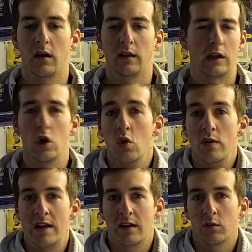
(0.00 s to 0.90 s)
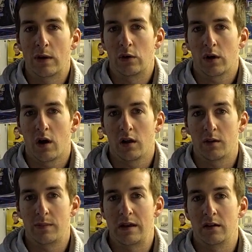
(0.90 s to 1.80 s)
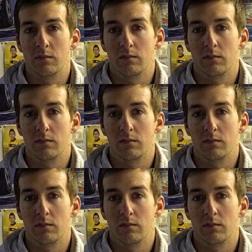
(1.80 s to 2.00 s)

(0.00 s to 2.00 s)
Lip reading: like hooning a rental car, like being